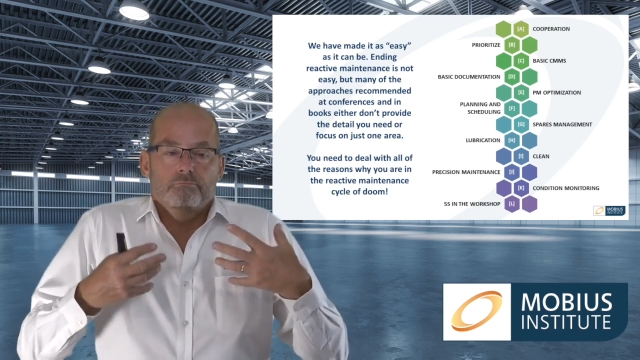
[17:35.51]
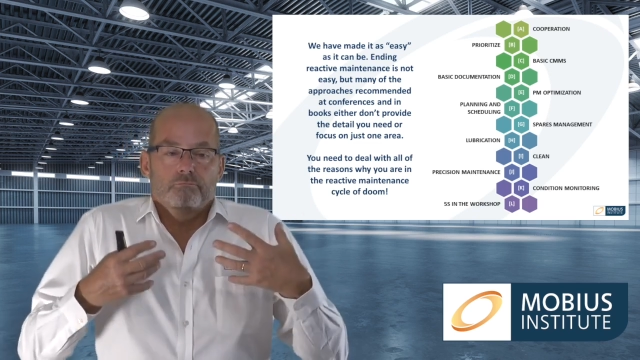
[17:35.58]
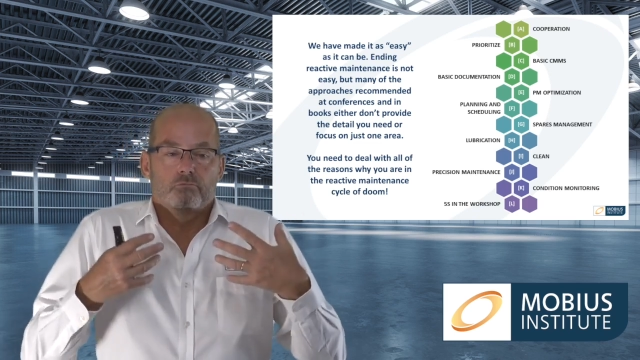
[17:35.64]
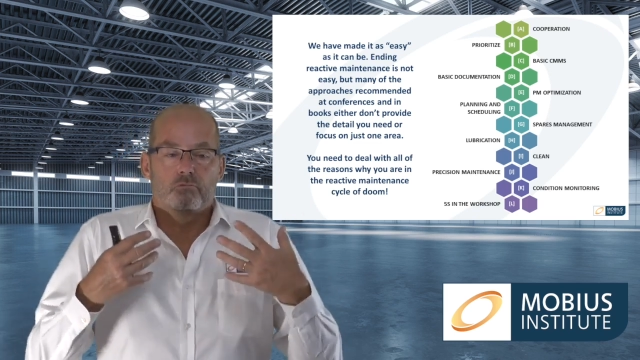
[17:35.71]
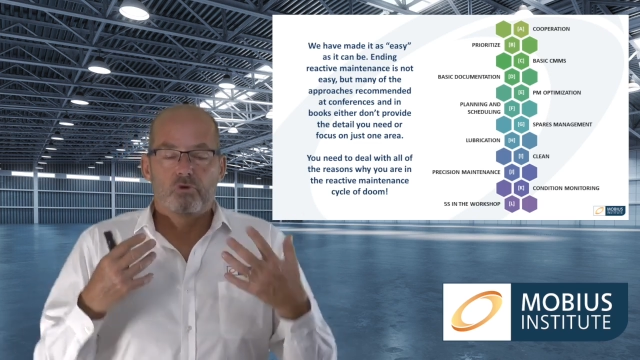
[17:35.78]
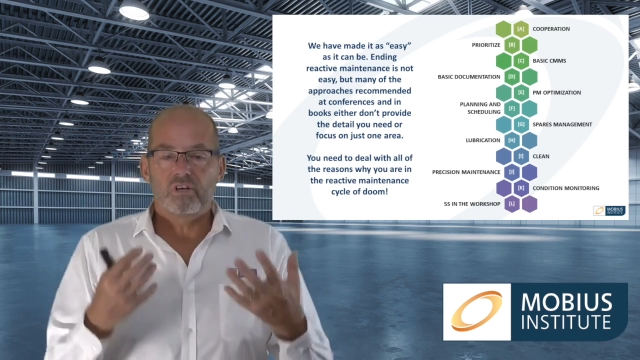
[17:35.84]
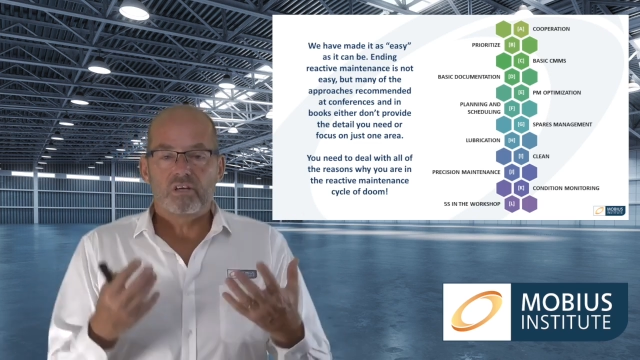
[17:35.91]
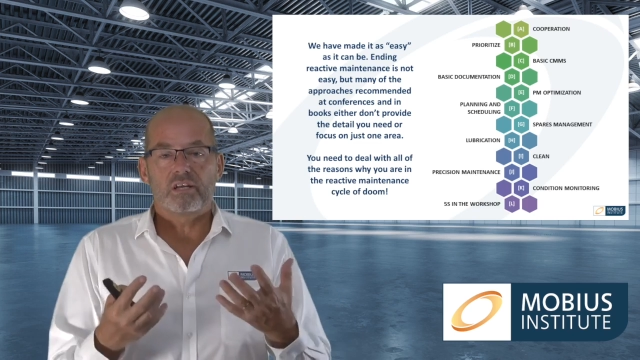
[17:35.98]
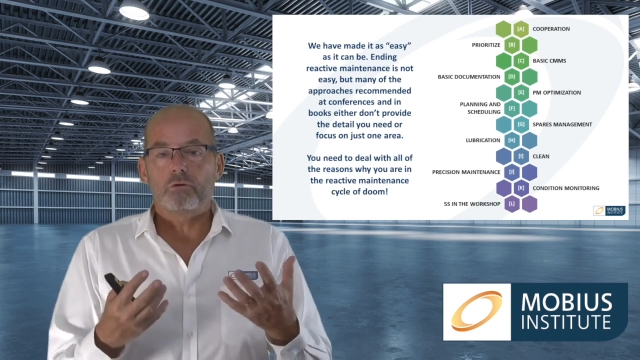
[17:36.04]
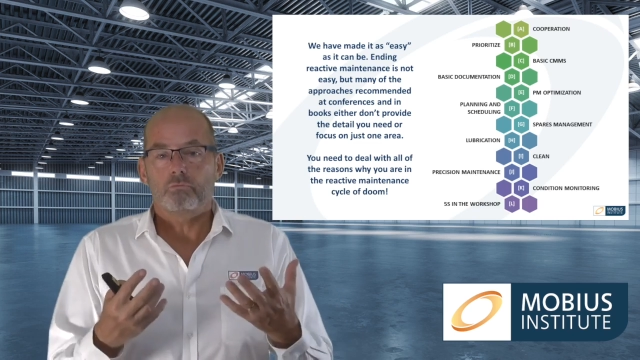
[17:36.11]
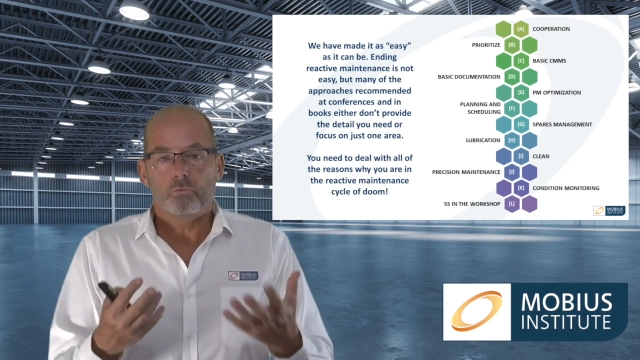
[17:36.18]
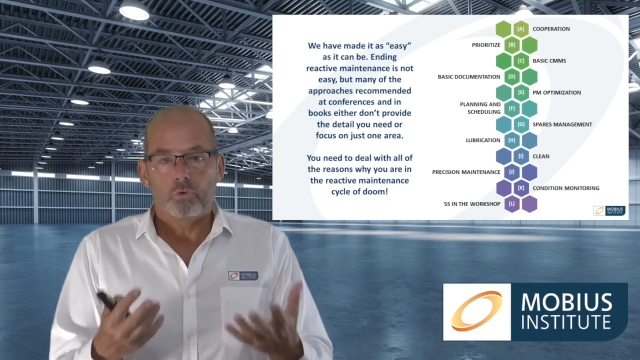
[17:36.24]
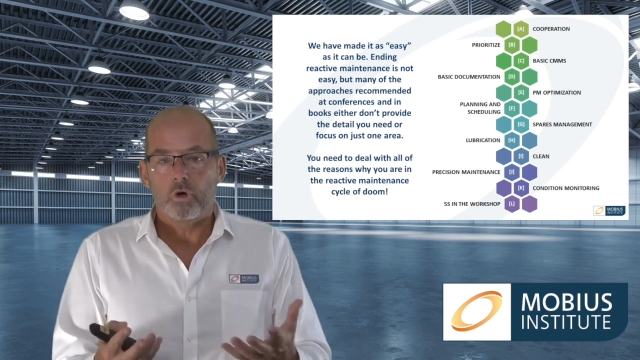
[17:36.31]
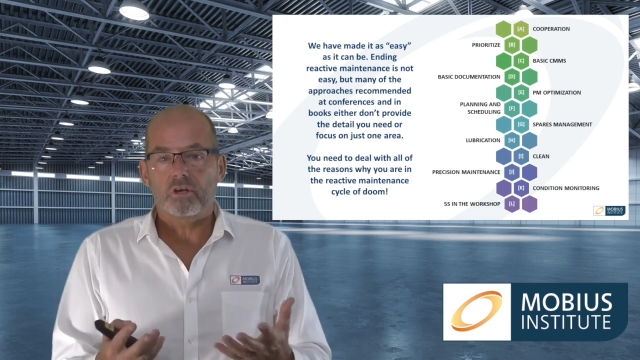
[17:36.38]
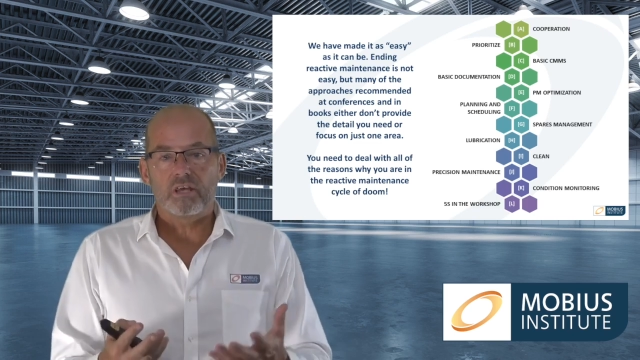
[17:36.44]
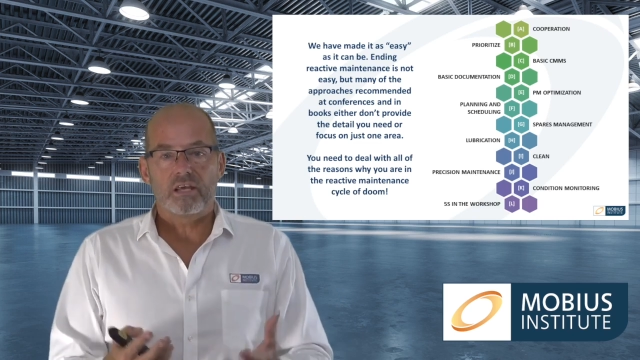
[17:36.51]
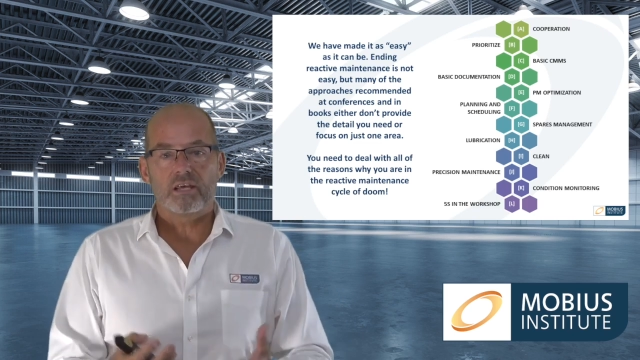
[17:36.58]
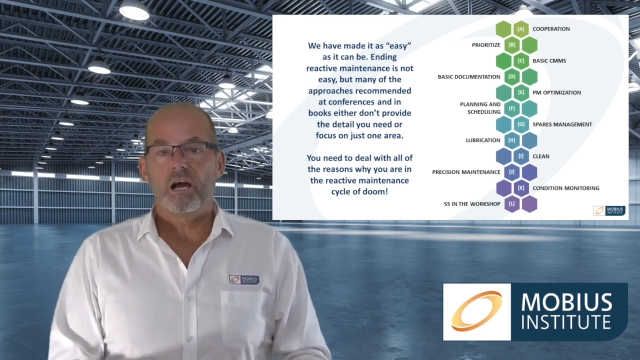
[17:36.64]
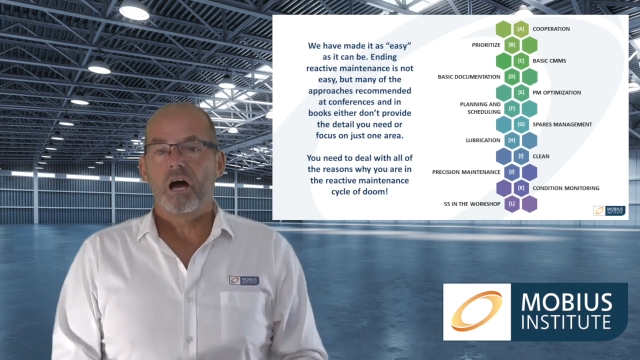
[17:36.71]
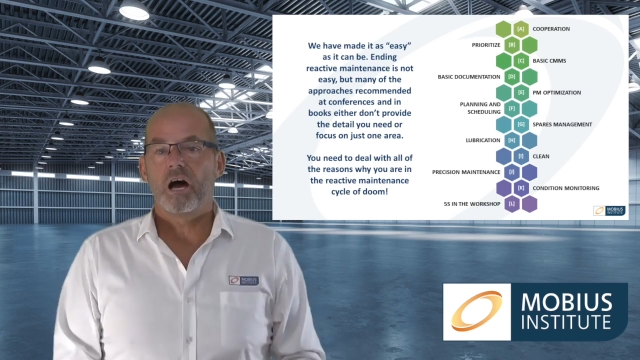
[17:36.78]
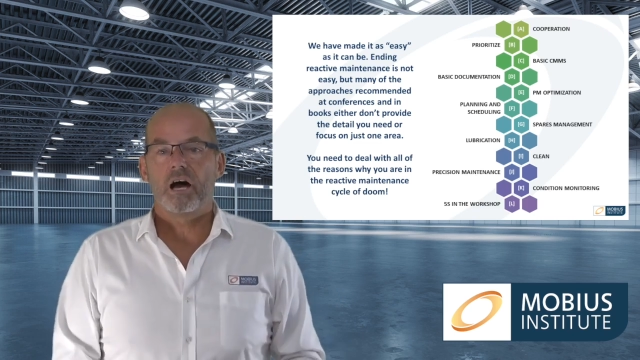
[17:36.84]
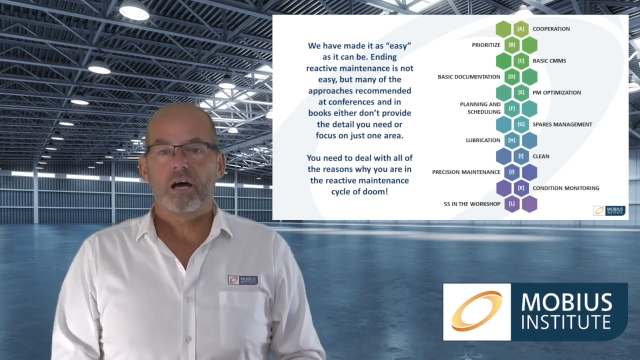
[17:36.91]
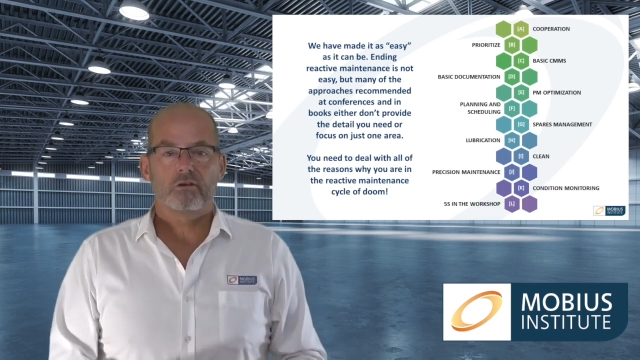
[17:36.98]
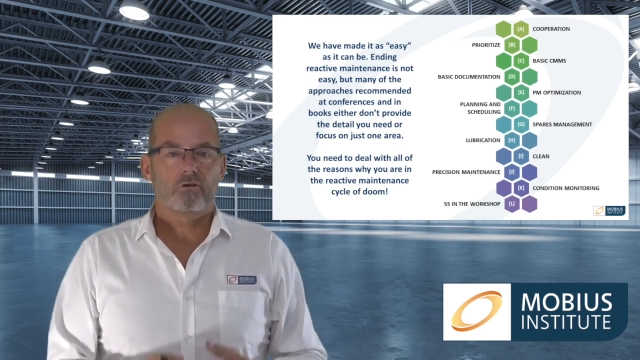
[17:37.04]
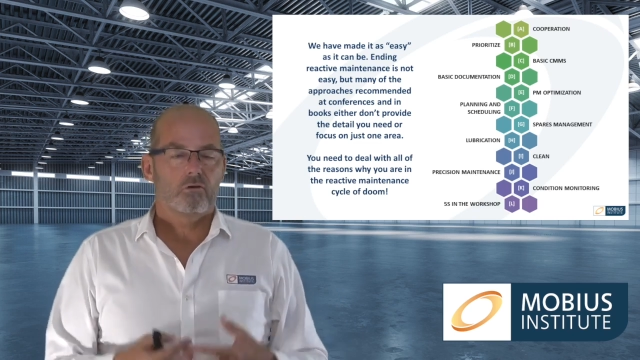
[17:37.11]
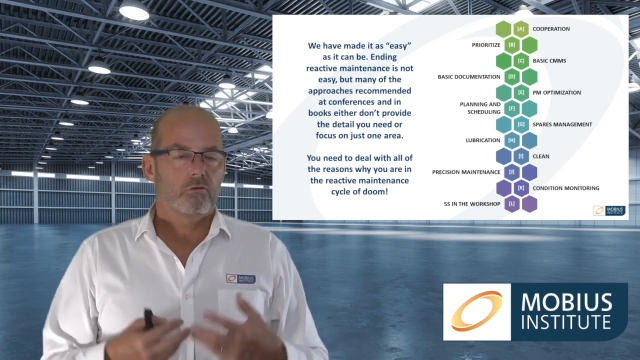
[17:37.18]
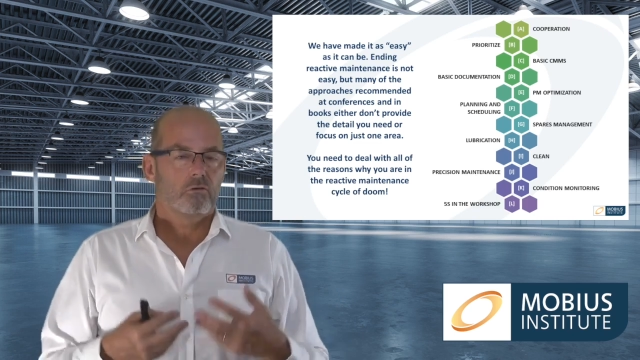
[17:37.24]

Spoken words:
really working hard,